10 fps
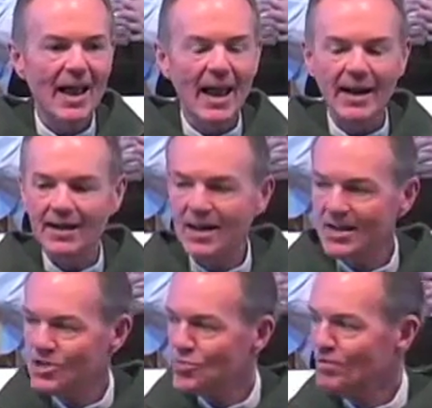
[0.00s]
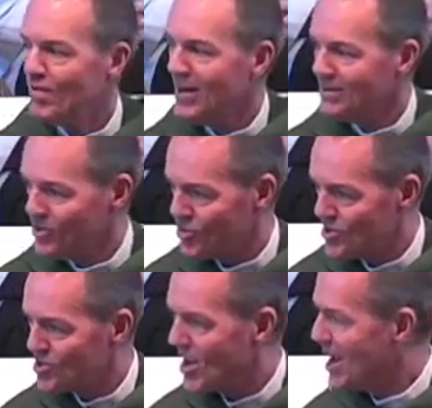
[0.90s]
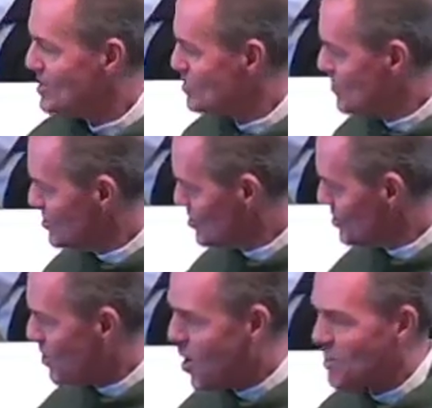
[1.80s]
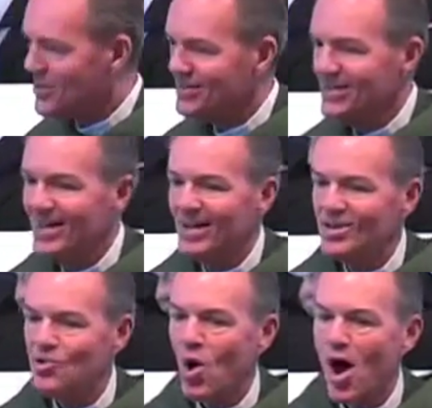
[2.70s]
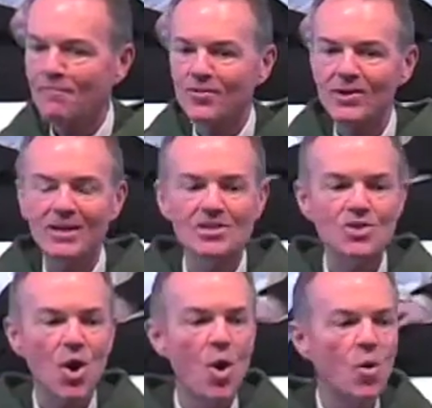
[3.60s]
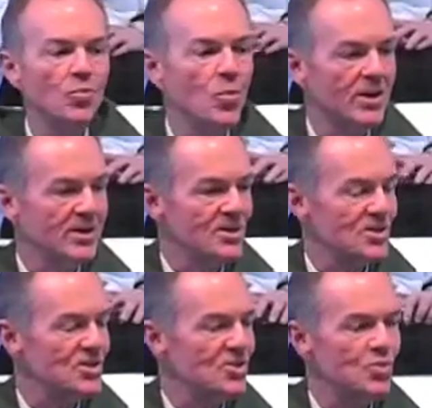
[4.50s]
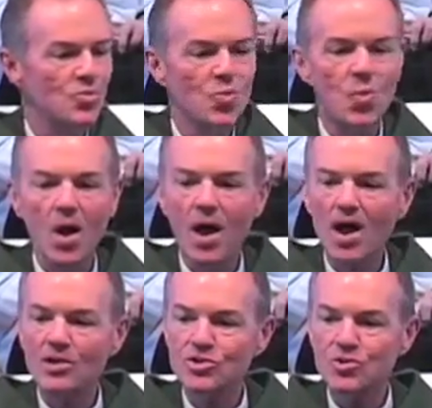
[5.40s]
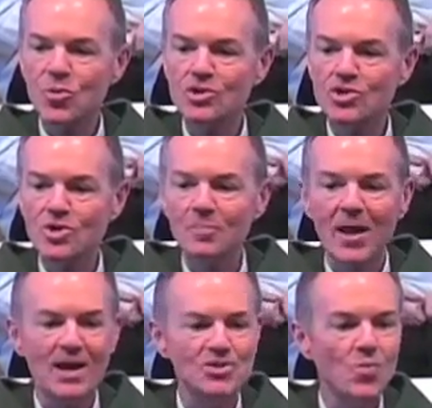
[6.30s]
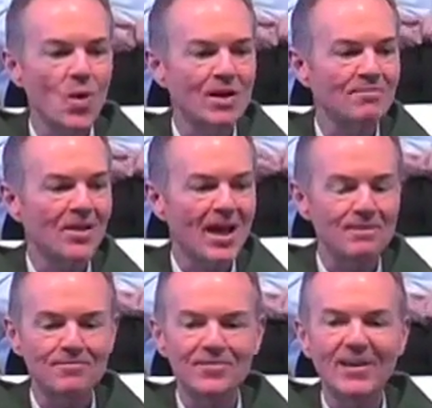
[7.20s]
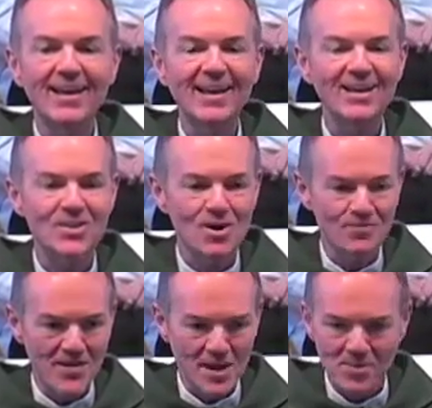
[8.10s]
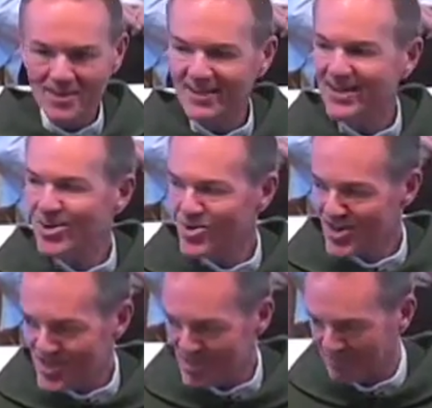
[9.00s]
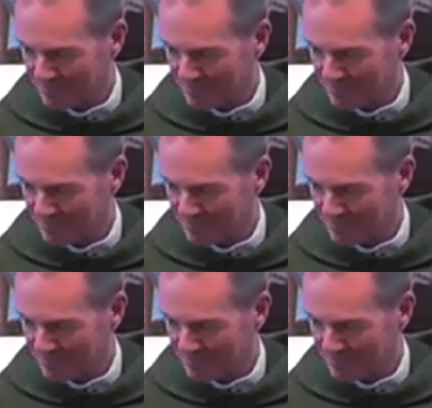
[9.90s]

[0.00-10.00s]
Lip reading: and I'd like to invite Chris Heinzman to the pulpit to offer his own witness to stewardship as a way of life in their family. Chris.